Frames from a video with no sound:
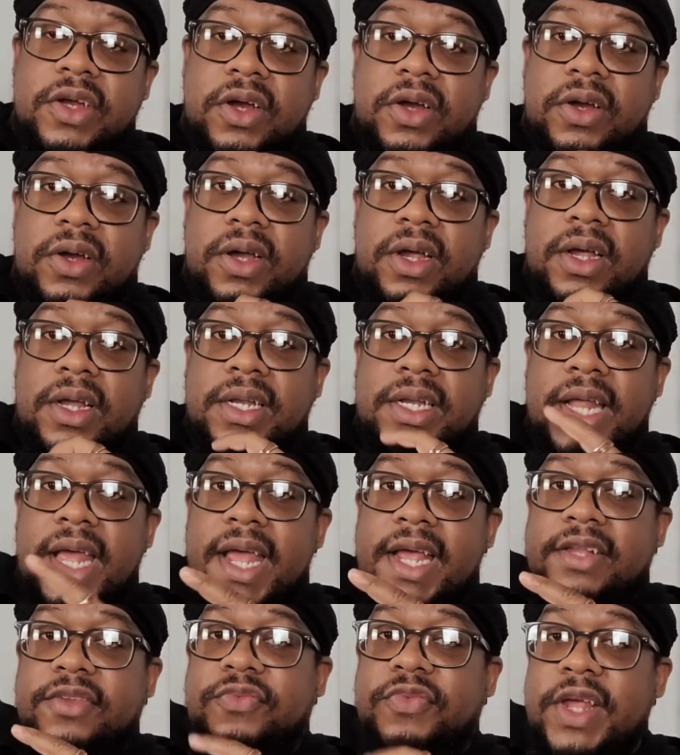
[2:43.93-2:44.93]
her
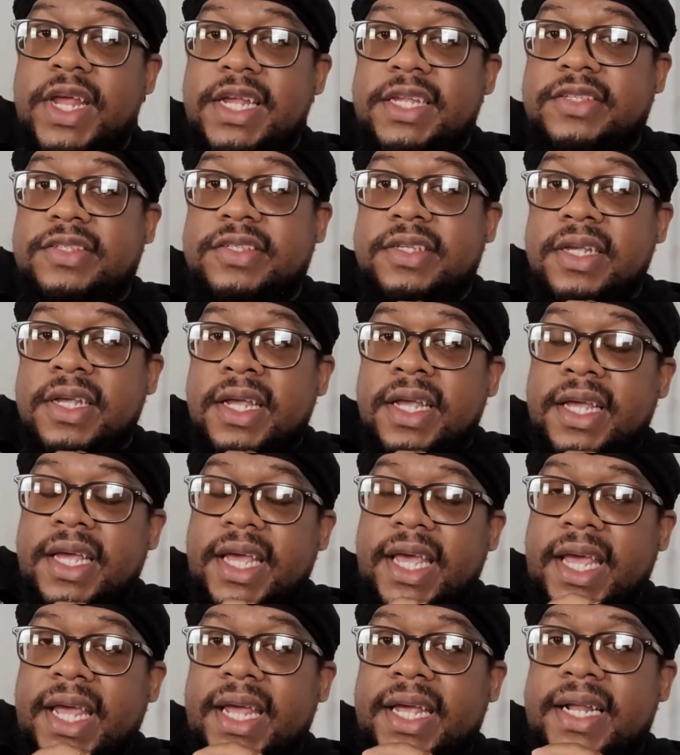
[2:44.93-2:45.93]
legs, face,
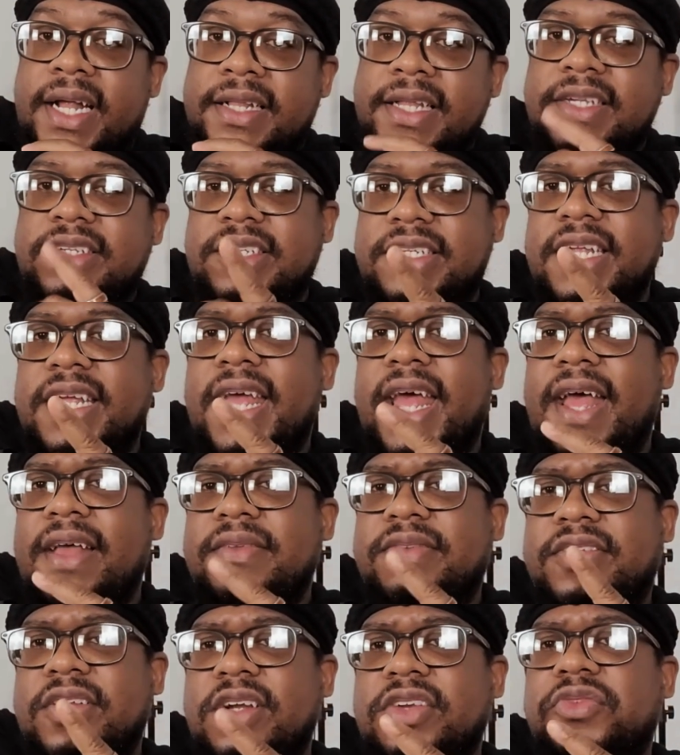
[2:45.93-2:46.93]
and I think she did
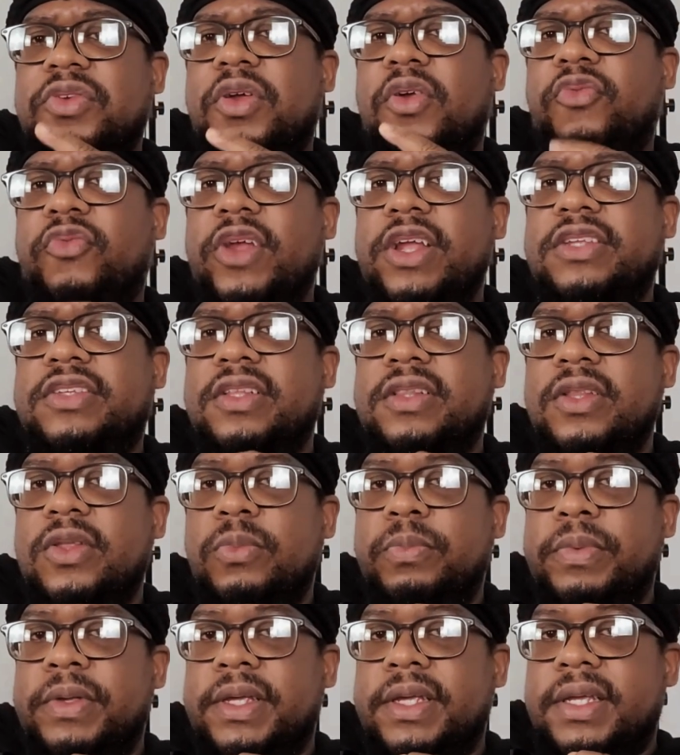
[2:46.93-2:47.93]
have surgery on her face a little
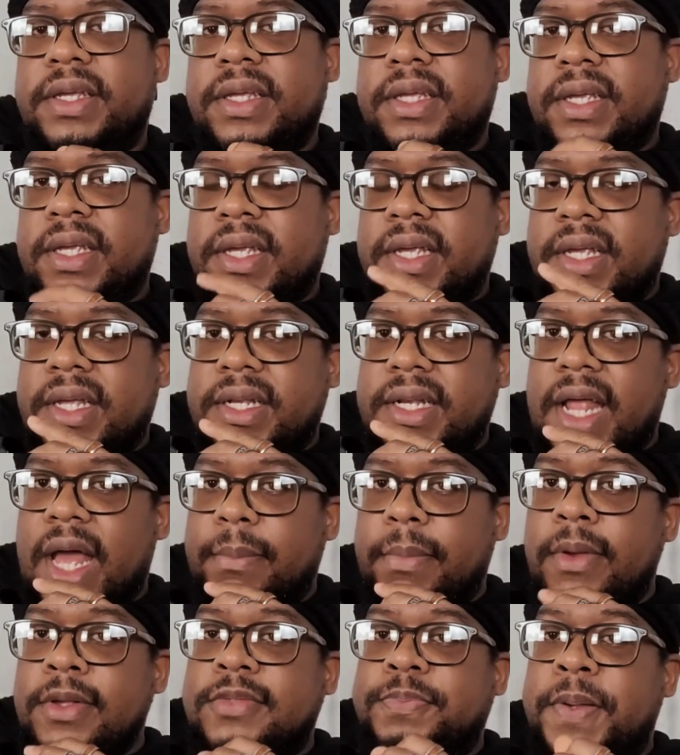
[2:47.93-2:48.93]
bit. Now,
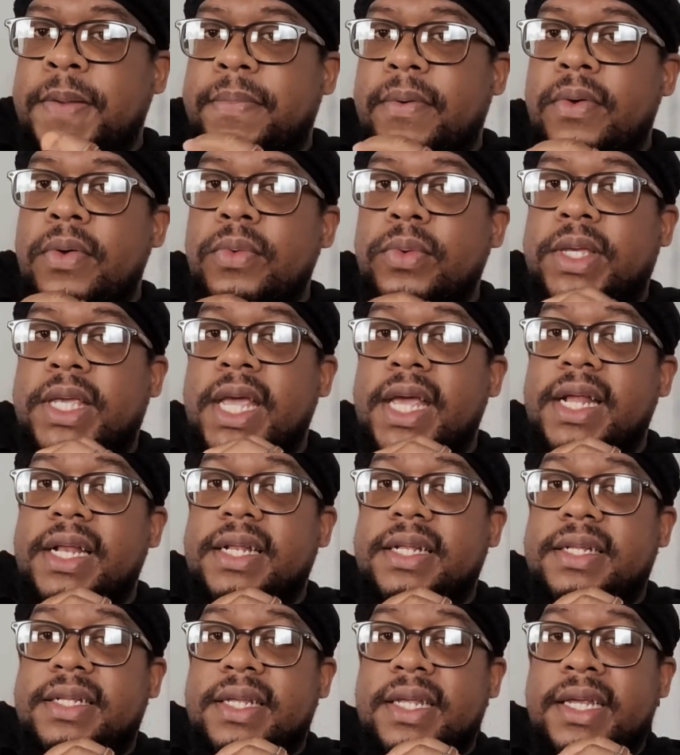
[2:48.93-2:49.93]
most people who get
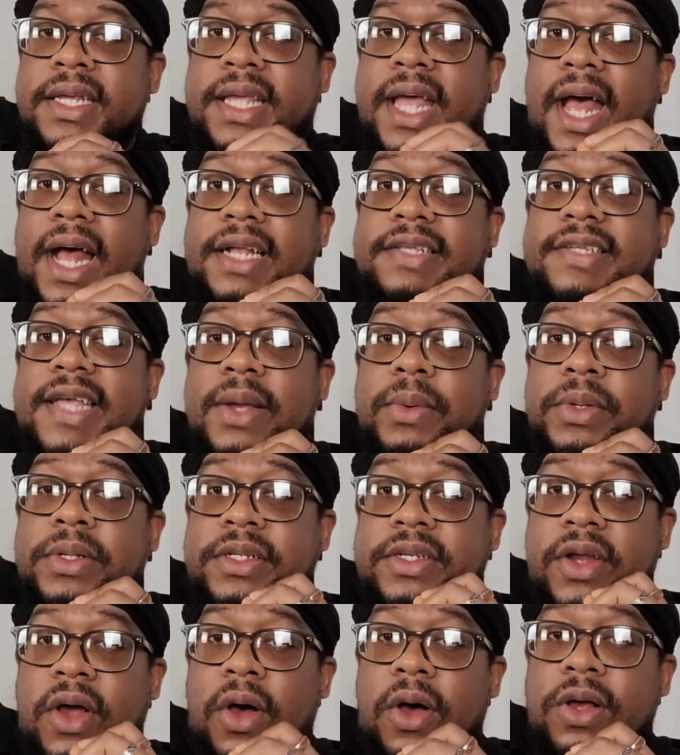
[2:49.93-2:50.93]
in contact
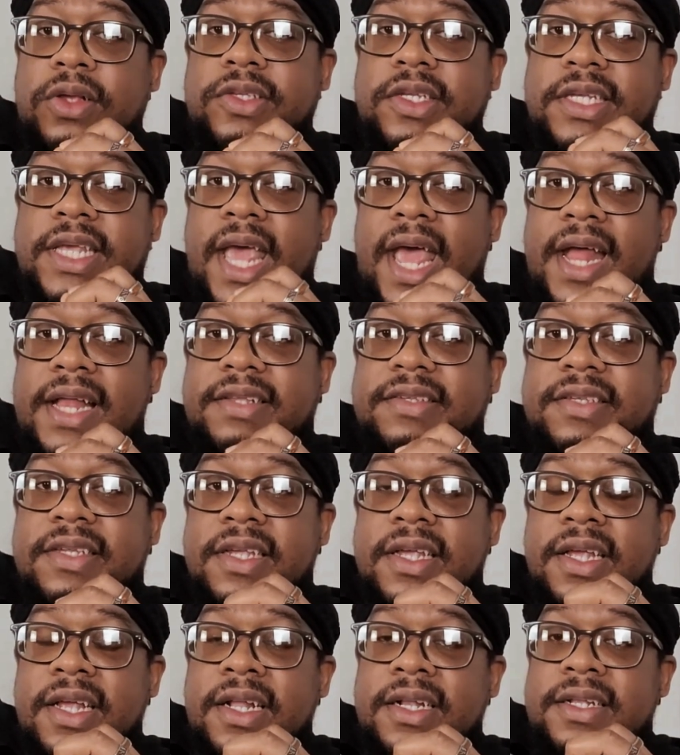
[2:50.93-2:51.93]
with dogs and cats,
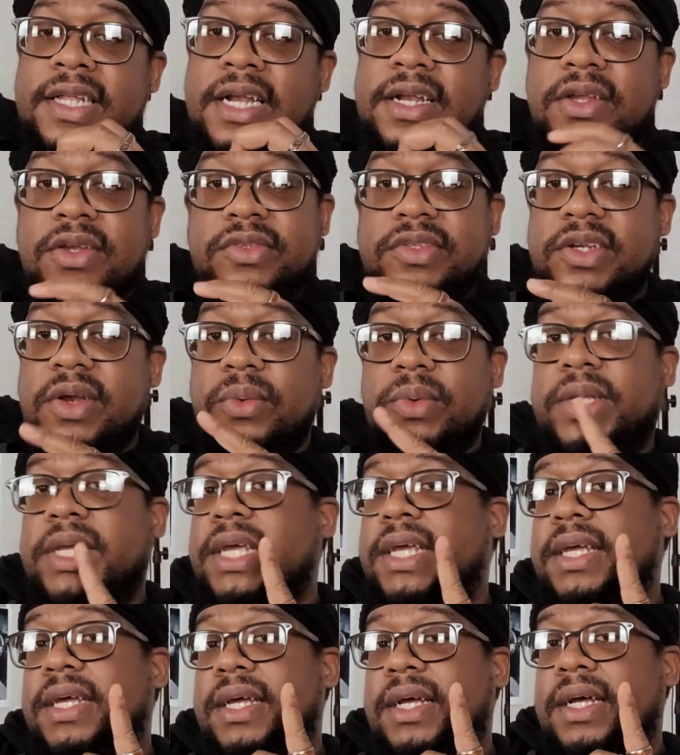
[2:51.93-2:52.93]
they usually don't
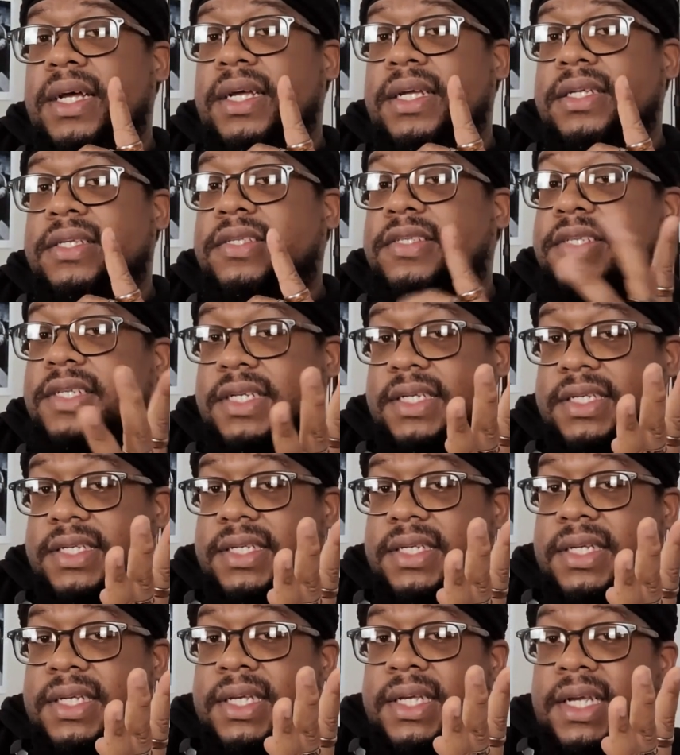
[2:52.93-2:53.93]
get sick.
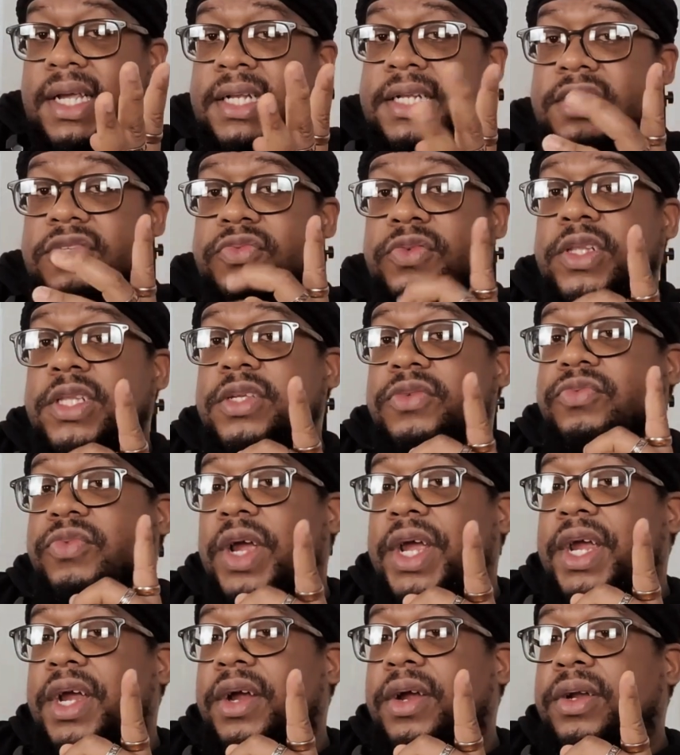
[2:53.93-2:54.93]
And it's really
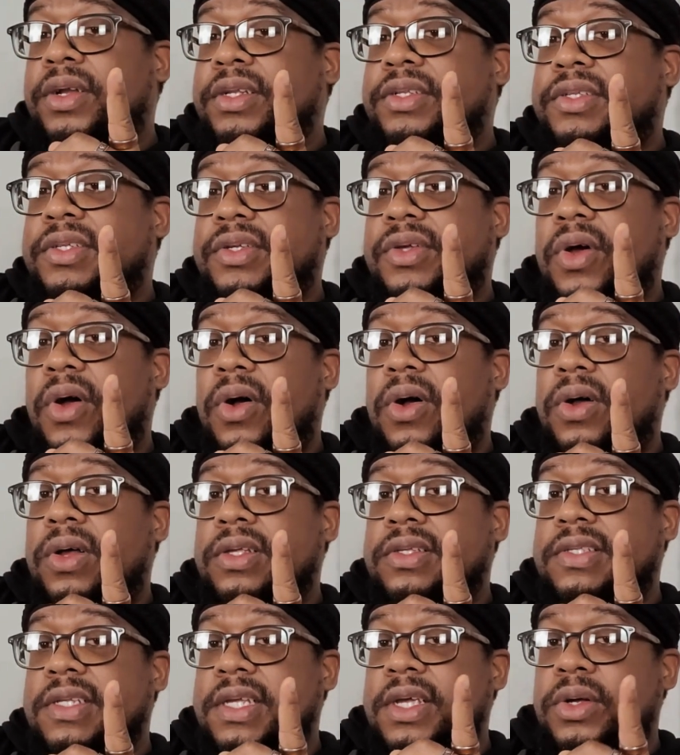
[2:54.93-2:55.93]
rare to
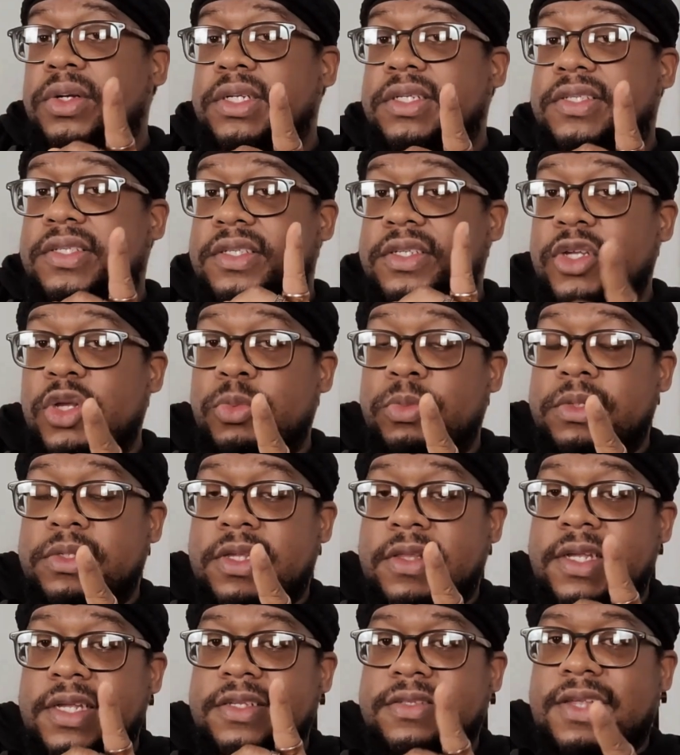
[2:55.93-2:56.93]
cause the illness in humans. I
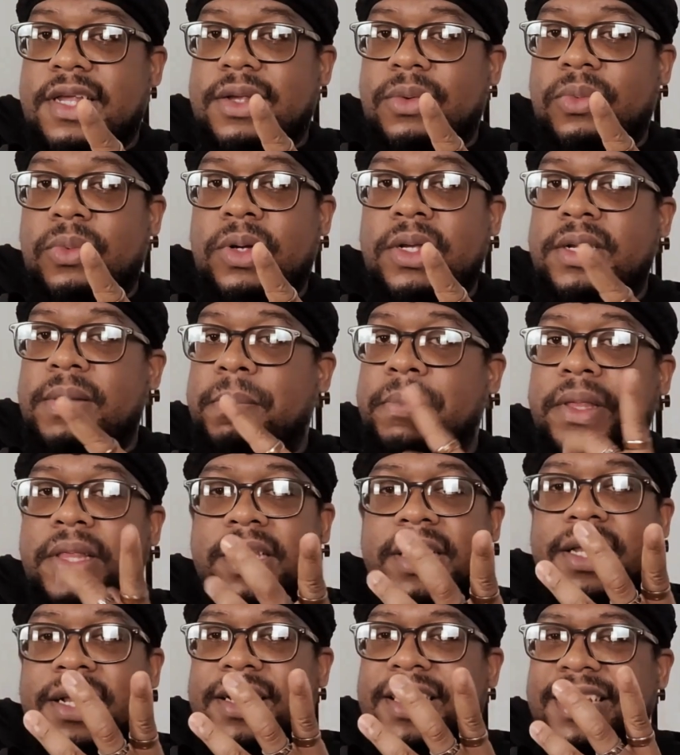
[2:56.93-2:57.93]
think it's like a 1 in a
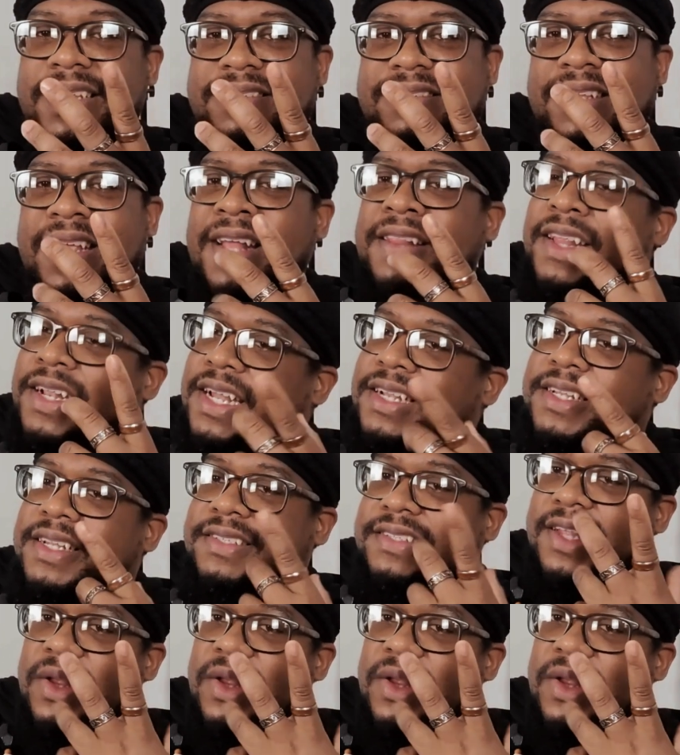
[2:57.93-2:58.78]
million. Then he did